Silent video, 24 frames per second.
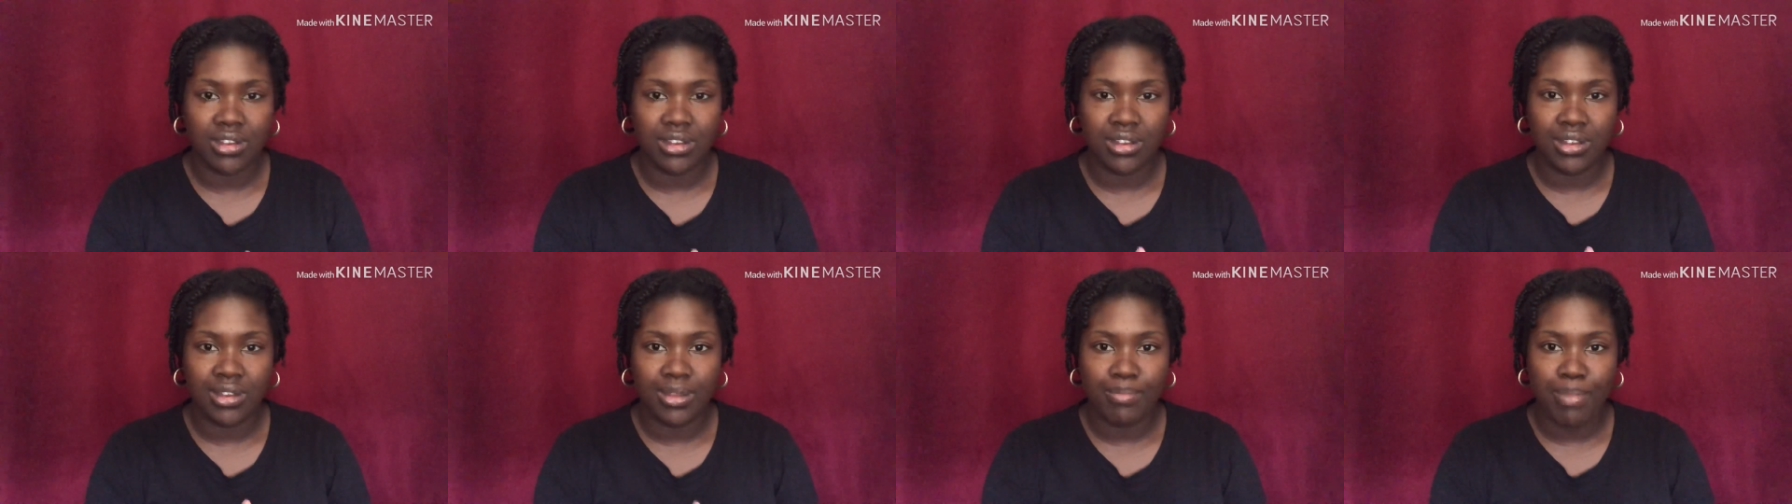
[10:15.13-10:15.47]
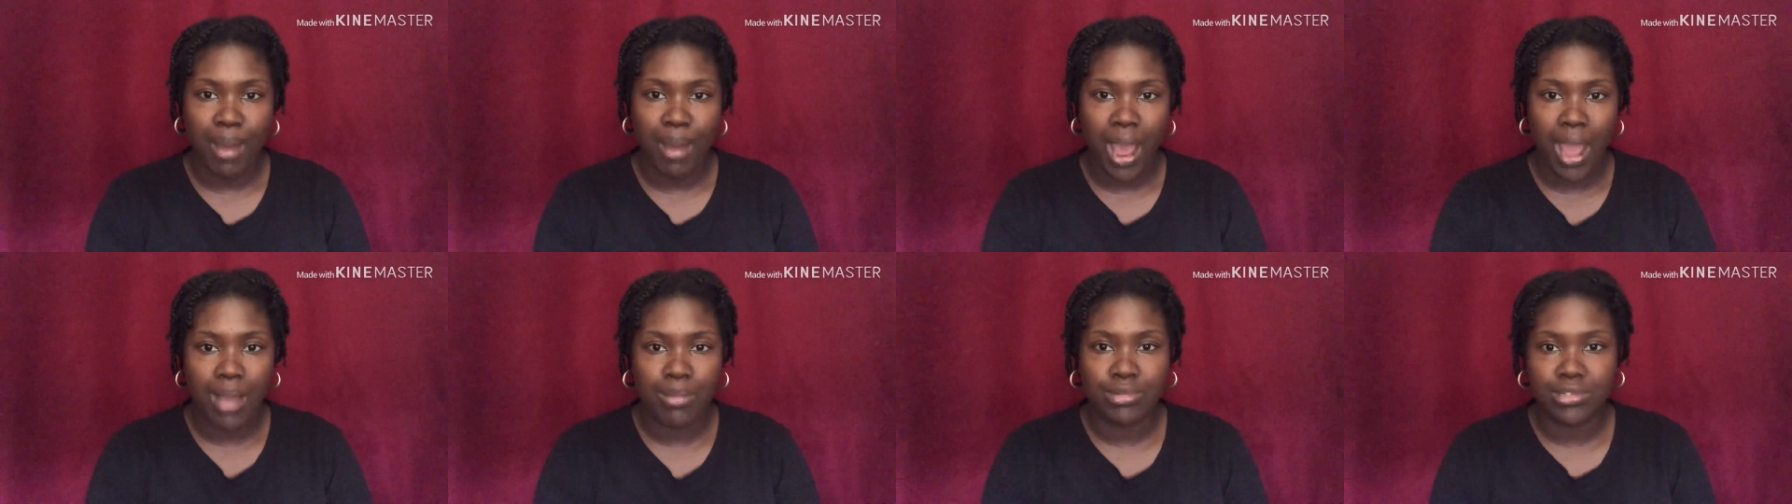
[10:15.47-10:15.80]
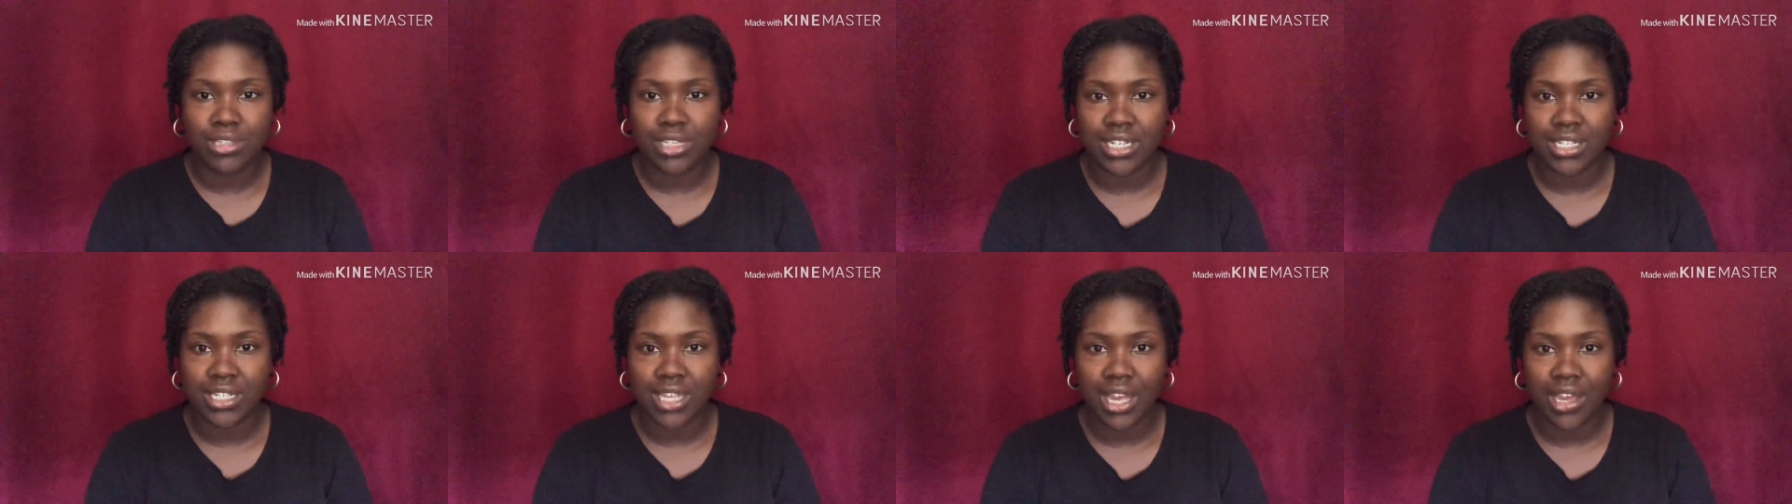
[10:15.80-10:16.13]
the bibles
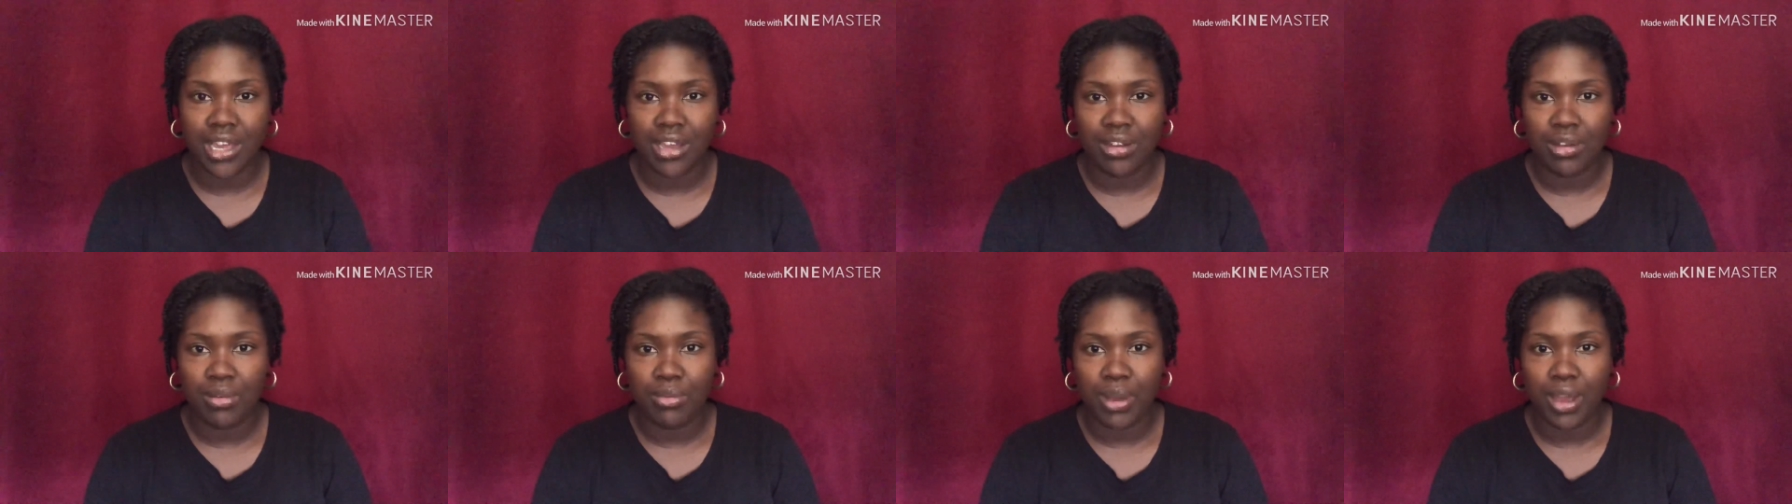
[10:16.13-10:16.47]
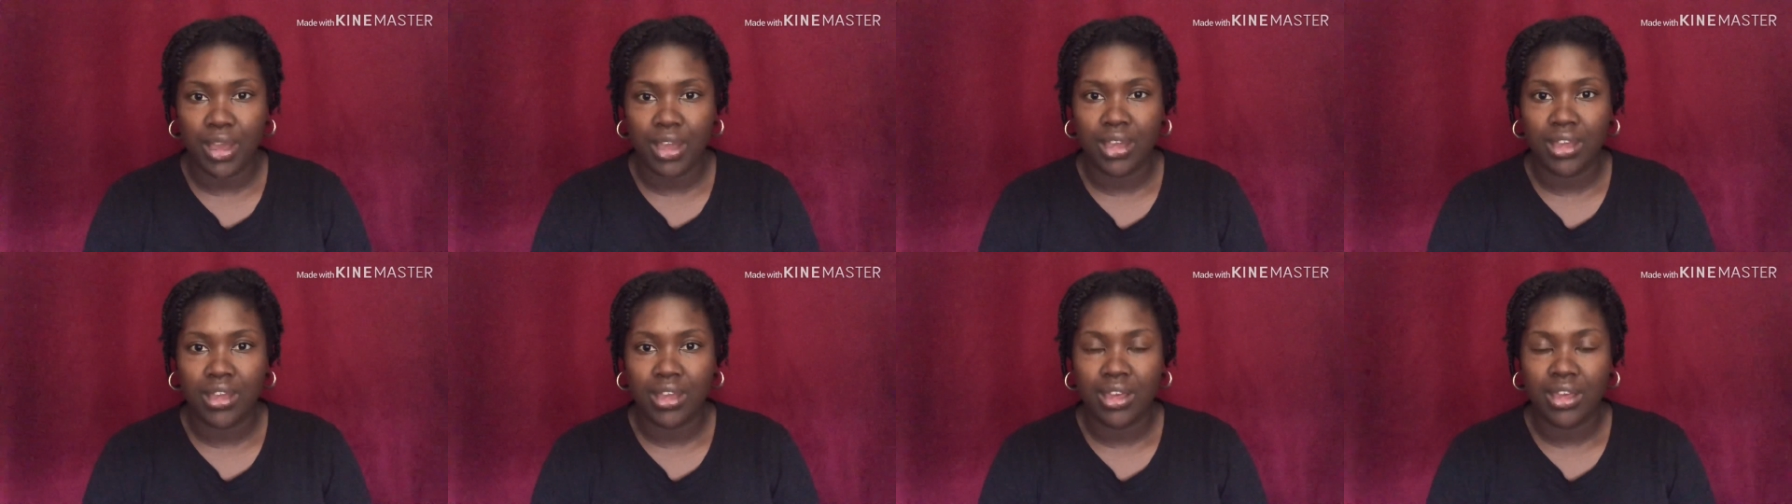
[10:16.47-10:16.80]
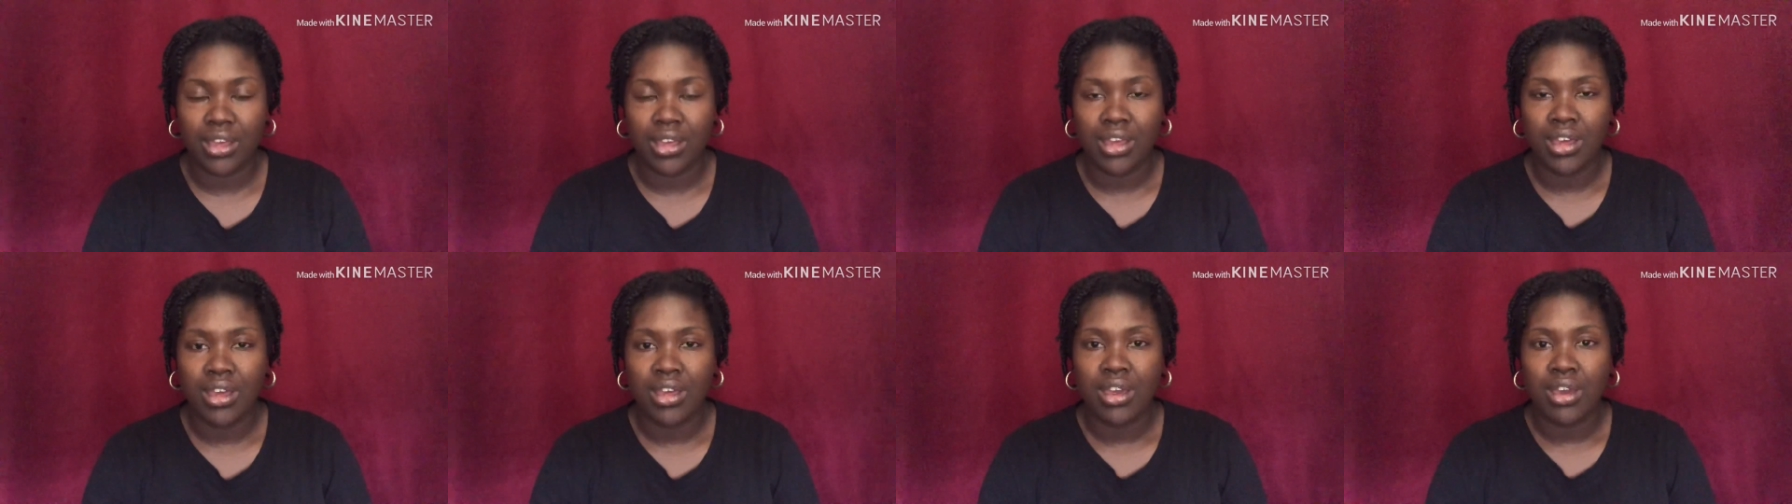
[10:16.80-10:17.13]
get taken away
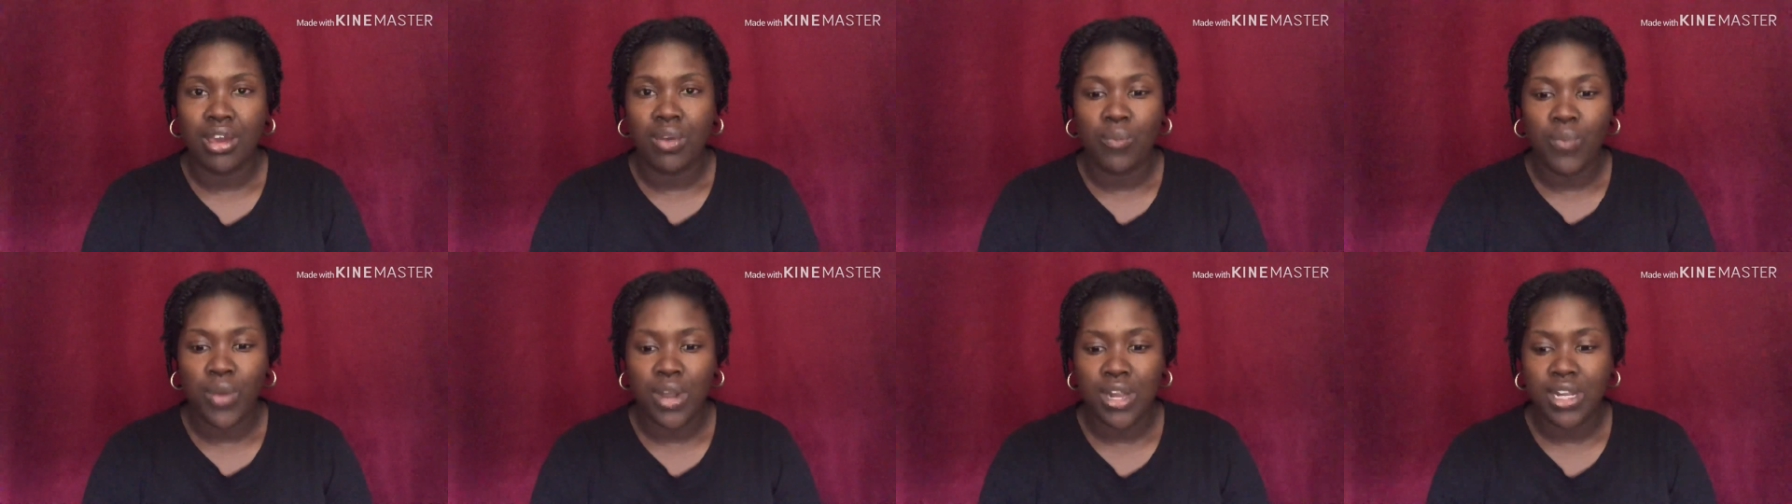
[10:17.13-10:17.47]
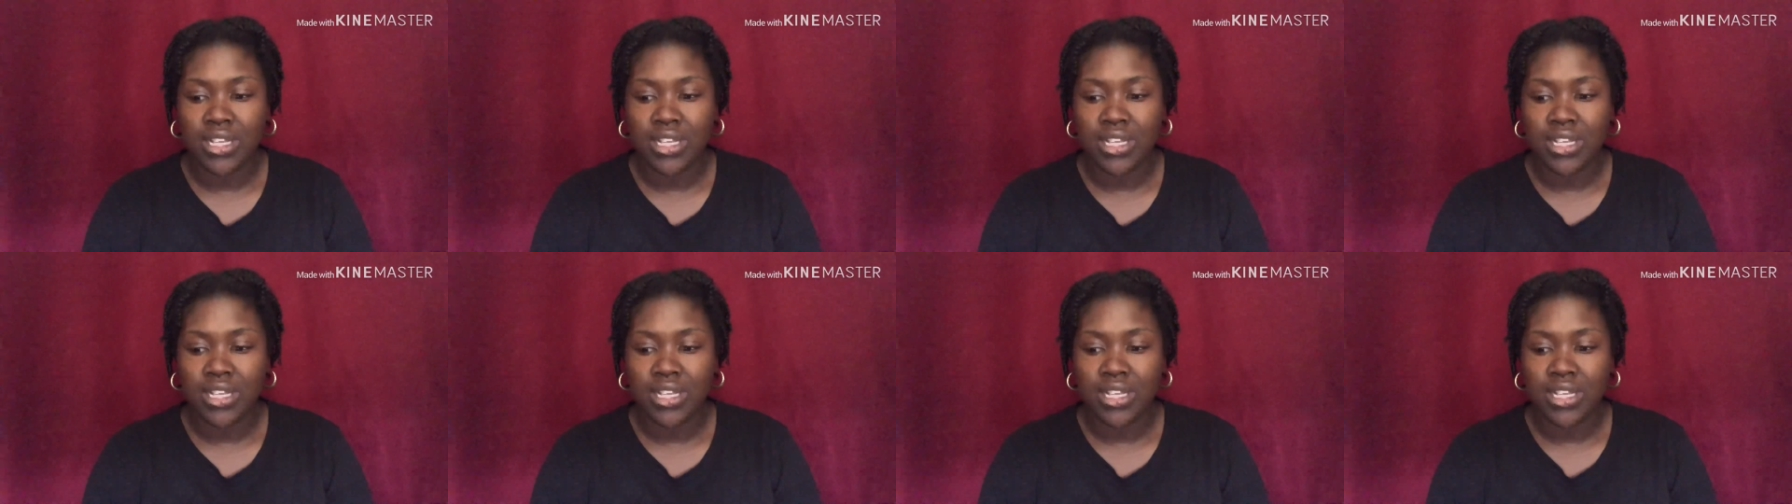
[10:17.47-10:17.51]
when